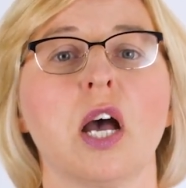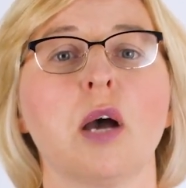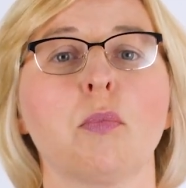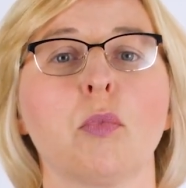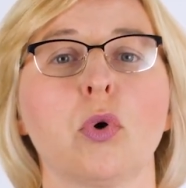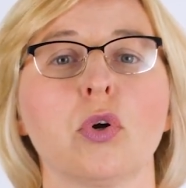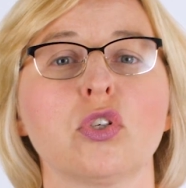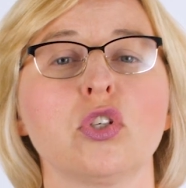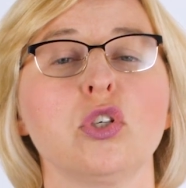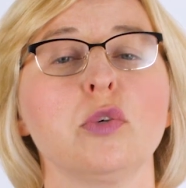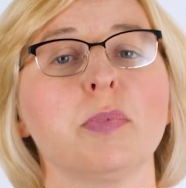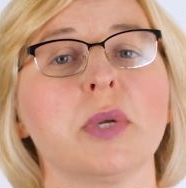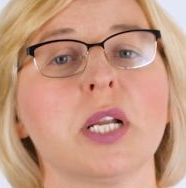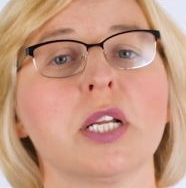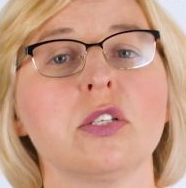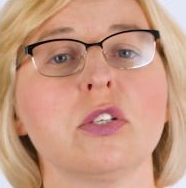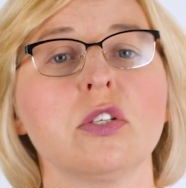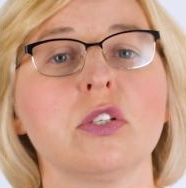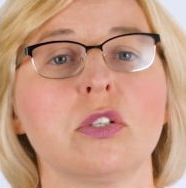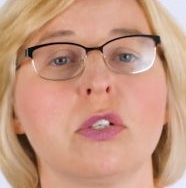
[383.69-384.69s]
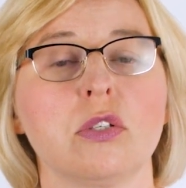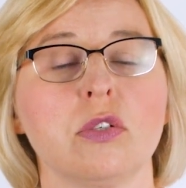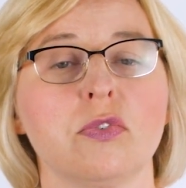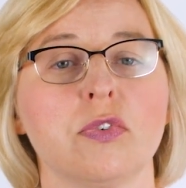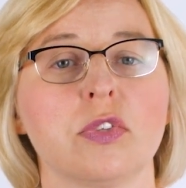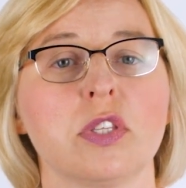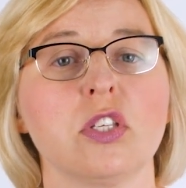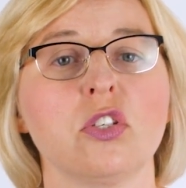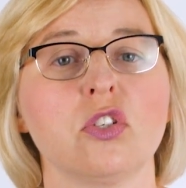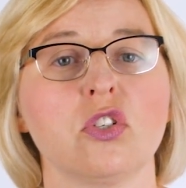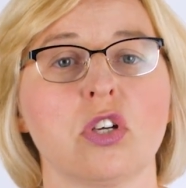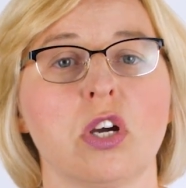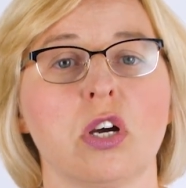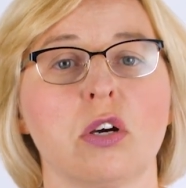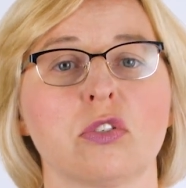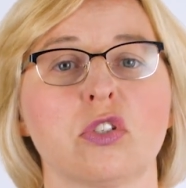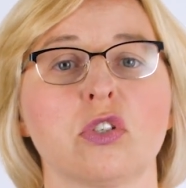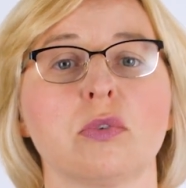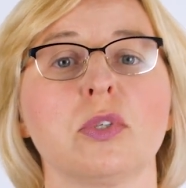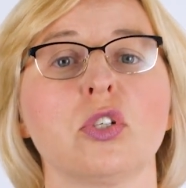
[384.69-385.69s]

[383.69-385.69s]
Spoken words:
and what you plan to do for this child